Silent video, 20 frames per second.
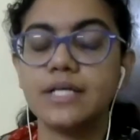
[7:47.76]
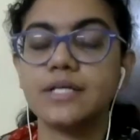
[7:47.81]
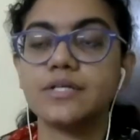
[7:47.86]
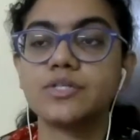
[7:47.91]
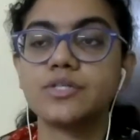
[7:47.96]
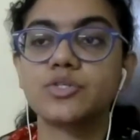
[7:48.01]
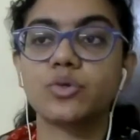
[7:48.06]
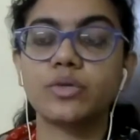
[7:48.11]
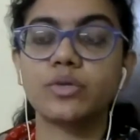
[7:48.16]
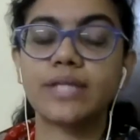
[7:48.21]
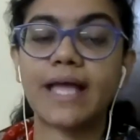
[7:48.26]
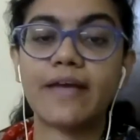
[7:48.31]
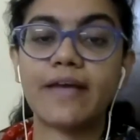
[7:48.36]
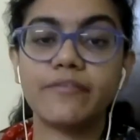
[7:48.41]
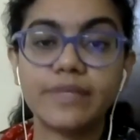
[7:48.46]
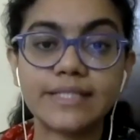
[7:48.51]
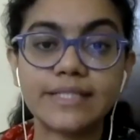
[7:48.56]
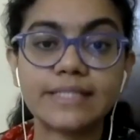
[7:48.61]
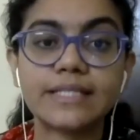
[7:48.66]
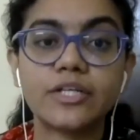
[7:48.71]
So
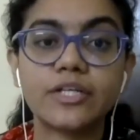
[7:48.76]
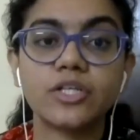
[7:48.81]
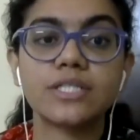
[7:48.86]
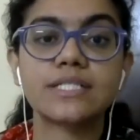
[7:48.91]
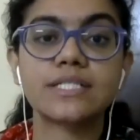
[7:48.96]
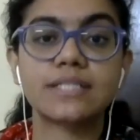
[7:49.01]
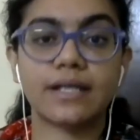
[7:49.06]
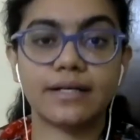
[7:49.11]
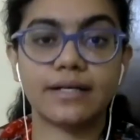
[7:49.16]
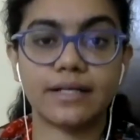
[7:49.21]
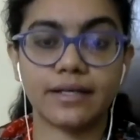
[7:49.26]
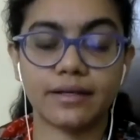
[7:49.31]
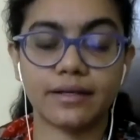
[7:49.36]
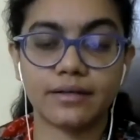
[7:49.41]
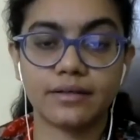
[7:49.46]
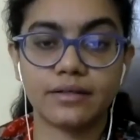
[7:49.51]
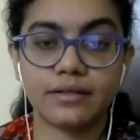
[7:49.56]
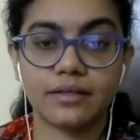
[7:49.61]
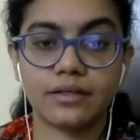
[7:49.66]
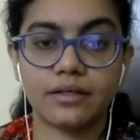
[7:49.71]
everything that you're studying
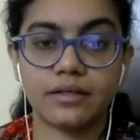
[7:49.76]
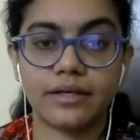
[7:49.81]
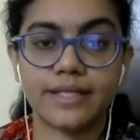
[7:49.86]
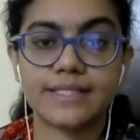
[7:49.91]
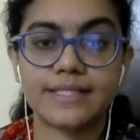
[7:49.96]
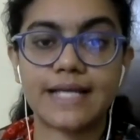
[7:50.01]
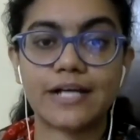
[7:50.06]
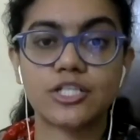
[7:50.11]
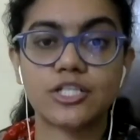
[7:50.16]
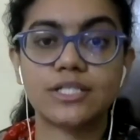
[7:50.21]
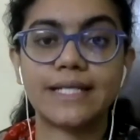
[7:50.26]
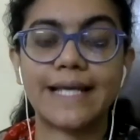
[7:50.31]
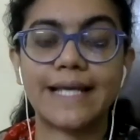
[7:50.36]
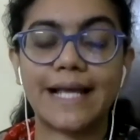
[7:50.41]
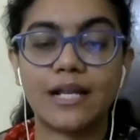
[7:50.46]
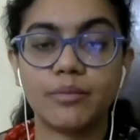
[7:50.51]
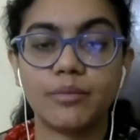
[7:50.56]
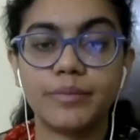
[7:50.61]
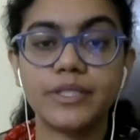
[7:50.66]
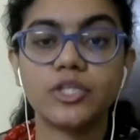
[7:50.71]
is actually
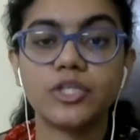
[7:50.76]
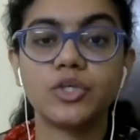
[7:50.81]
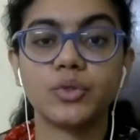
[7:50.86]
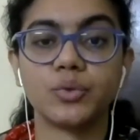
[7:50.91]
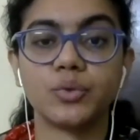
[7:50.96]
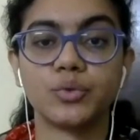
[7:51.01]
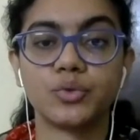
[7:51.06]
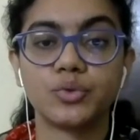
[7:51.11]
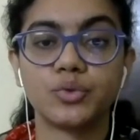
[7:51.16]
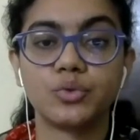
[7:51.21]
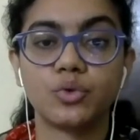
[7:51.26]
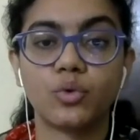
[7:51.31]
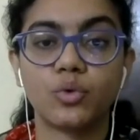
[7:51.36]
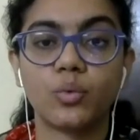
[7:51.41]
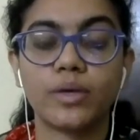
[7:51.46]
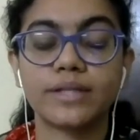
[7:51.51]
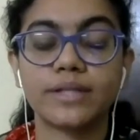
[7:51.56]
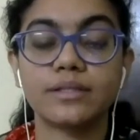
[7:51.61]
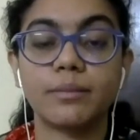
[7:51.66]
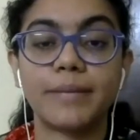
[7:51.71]
helping you to know
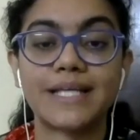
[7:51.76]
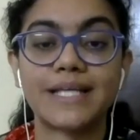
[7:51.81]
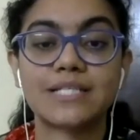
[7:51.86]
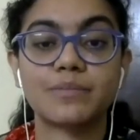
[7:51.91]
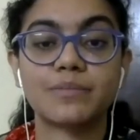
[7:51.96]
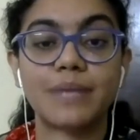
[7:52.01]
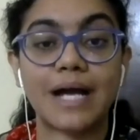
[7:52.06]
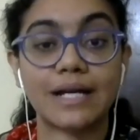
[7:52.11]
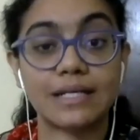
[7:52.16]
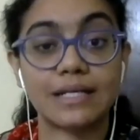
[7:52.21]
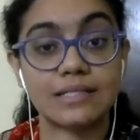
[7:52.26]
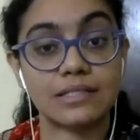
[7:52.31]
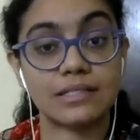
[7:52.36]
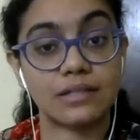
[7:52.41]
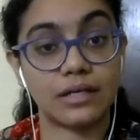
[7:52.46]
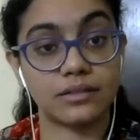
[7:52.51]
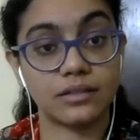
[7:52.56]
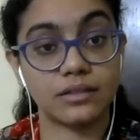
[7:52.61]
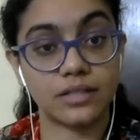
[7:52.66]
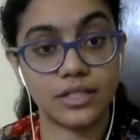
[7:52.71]
what are the best practices in
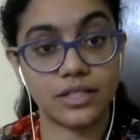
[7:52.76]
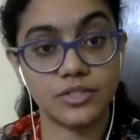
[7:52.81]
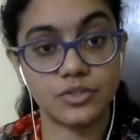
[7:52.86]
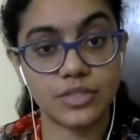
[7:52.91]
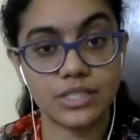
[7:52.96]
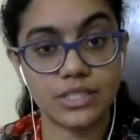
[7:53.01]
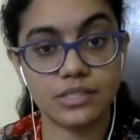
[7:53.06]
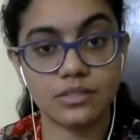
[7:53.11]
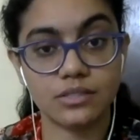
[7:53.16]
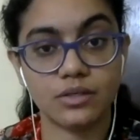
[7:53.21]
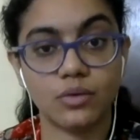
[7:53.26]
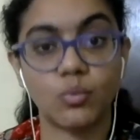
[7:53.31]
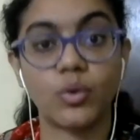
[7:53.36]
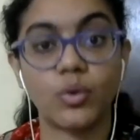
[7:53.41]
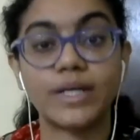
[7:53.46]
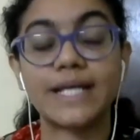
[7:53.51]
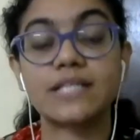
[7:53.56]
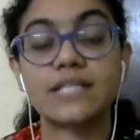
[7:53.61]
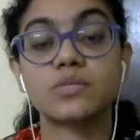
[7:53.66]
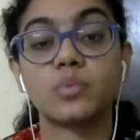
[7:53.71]
other countries,
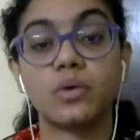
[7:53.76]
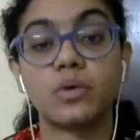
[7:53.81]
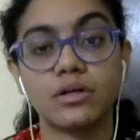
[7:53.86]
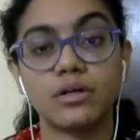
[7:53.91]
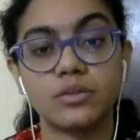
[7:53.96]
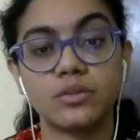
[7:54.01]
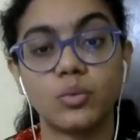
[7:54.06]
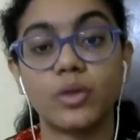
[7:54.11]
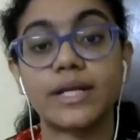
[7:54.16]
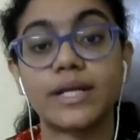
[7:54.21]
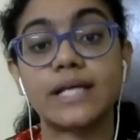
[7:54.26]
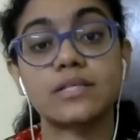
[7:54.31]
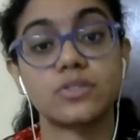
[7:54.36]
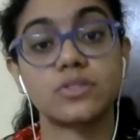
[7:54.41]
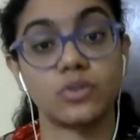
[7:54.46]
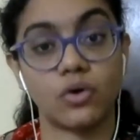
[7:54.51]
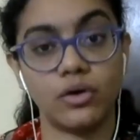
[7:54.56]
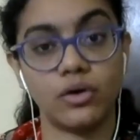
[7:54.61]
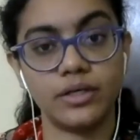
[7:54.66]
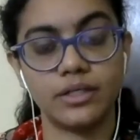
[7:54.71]
what has worked, what has
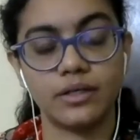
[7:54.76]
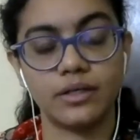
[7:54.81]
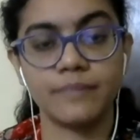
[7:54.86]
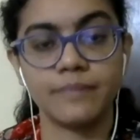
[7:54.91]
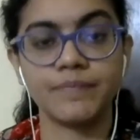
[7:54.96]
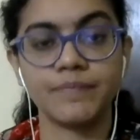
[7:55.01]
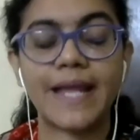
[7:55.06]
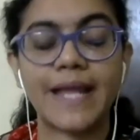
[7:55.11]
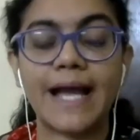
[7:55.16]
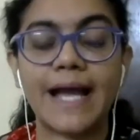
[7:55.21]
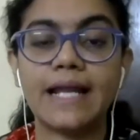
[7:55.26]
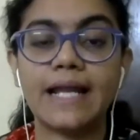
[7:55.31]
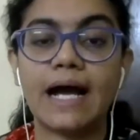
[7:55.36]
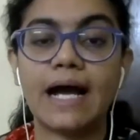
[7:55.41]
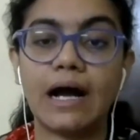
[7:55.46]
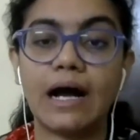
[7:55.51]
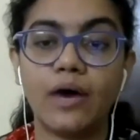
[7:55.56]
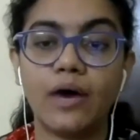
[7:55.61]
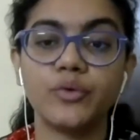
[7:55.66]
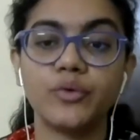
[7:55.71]
not, and
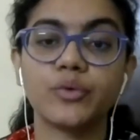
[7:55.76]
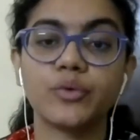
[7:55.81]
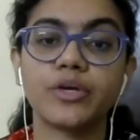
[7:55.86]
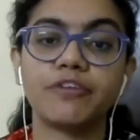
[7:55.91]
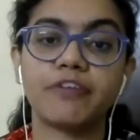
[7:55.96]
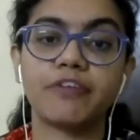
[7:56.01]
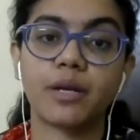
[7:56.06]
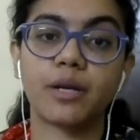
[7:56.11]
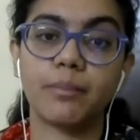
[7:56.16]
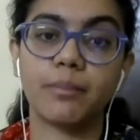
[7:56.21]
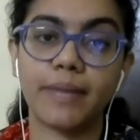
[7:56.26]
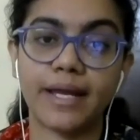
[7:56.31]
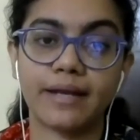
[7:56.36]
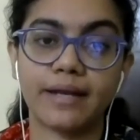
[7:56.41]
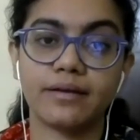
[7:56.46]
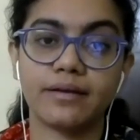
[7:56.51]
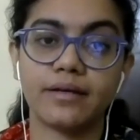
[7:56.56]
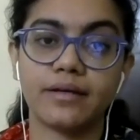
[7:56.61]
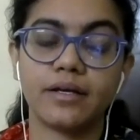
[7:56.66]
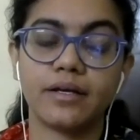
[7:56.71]
how you can
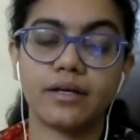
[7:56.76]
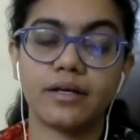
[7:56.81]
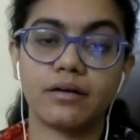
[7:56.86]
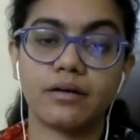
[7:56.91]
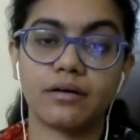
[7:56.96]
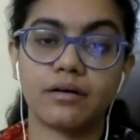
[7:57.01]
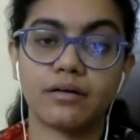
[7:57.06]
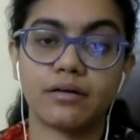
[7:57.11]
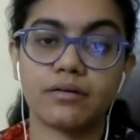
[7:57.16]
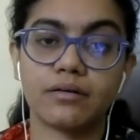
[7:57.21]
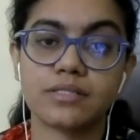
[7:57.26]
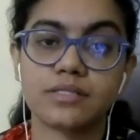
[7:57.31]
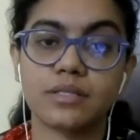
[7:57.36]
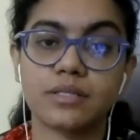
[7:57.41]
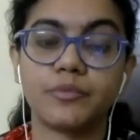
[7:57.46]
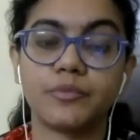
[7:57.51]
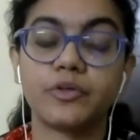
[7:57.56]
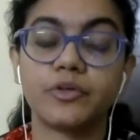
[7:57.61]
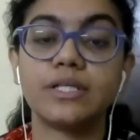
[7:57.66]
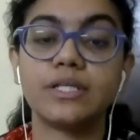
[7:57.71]
recommend
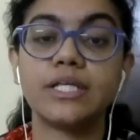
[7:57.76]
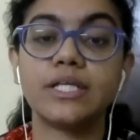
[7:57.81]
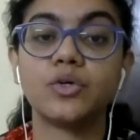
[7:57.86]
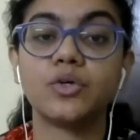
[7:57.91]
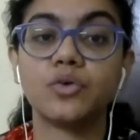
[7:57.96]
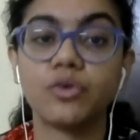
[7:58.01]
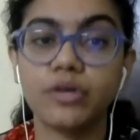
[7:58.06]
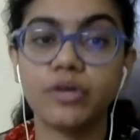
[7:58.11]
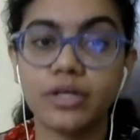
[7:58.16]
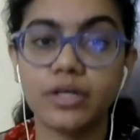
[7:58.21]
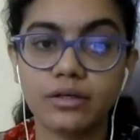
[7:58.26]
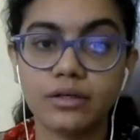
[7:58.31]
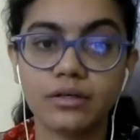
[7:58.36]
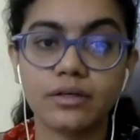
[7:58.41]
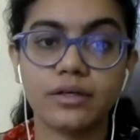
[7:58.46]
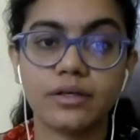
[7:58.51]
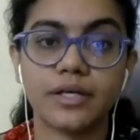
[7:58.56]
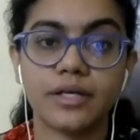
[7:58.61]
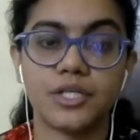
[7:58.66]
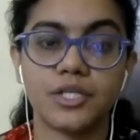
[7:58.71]
some really good
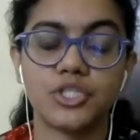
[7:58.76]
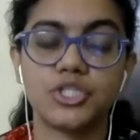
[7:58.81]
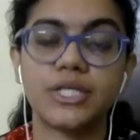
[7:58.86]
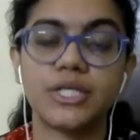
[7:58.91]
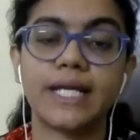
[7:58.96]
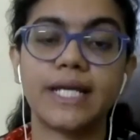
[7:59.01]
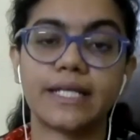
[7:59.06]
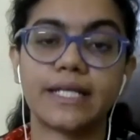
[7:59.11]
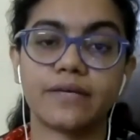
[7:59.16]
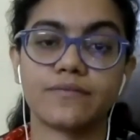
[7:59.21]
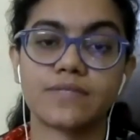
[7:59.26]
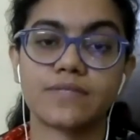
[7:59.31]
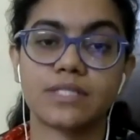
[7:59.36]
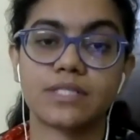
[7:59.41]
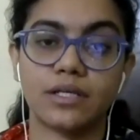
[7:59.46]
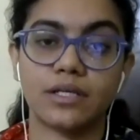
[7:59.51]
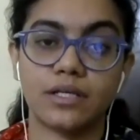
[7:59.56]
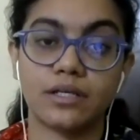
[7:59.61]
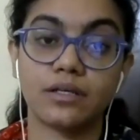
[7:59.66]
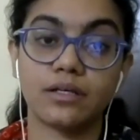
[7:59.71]
initiatives
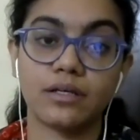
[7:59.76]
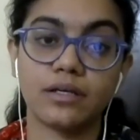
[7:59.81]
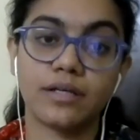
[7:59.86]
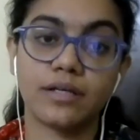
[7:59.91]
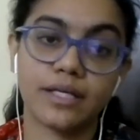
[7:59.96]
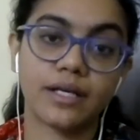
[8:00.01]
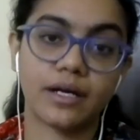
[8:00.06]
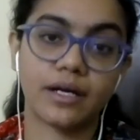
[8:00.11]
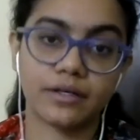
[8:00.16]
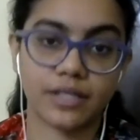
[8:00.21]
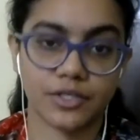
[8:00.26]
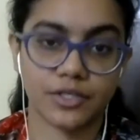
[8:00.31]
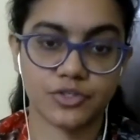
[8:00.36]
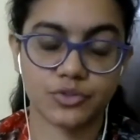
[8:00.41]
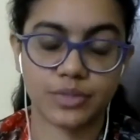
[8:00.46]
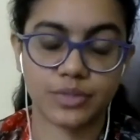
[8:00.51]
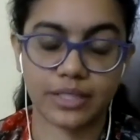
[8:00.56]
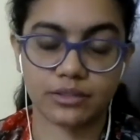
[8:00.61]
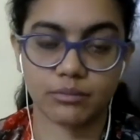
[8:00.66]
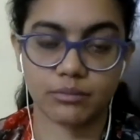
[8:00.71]
in our
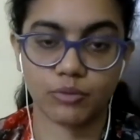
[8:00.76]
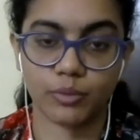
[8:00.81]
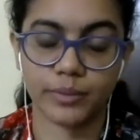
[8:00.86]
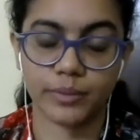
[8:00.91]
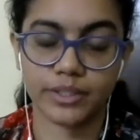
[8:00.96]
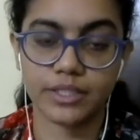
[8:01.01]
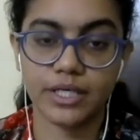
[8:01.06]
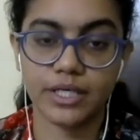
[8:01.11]
country at the moment.